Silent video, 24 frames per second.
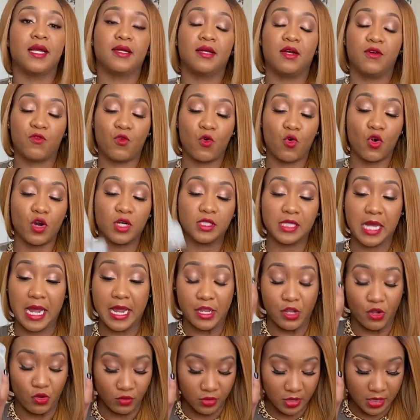Of course, I
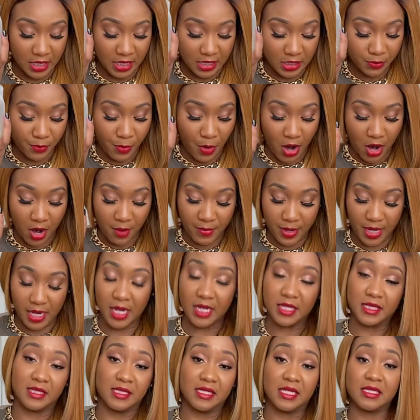use this part
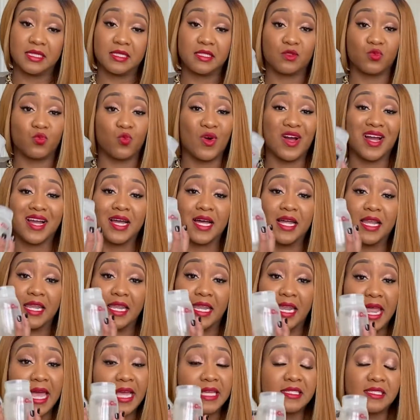because this is what
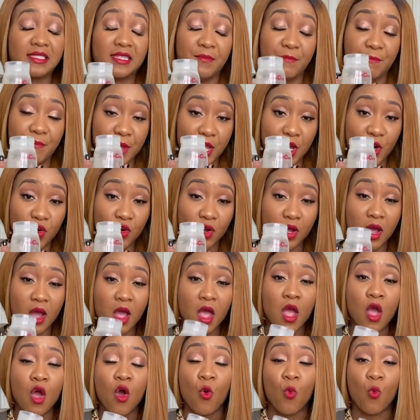collects the milk
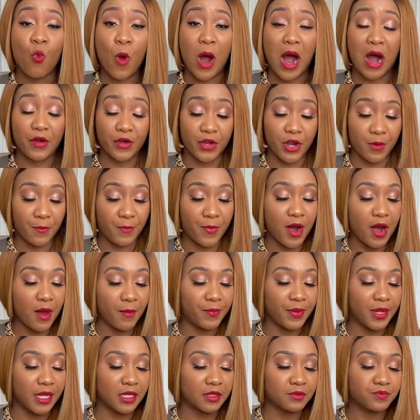while you're
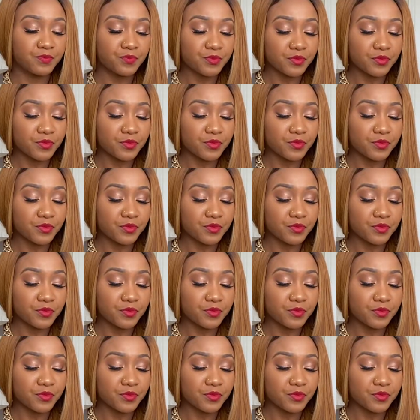pumping.